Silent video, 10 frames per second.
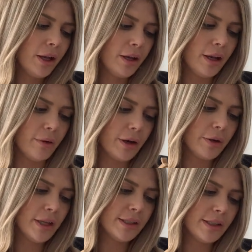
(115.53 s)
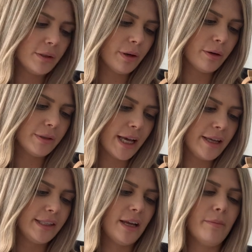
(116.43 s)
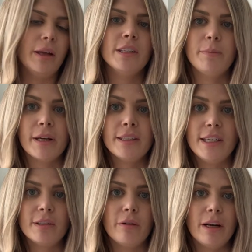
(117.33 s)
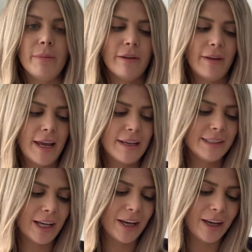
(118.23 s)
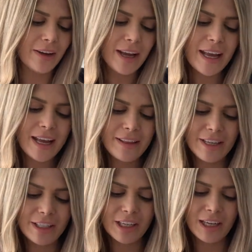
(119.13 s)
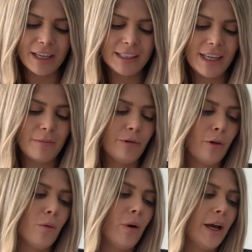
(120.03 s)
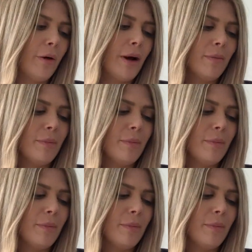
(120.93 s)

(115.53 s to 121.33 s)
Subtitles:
no, I got these in 12 to 18 months because he's got really big feet. So these should last him for a while, and we're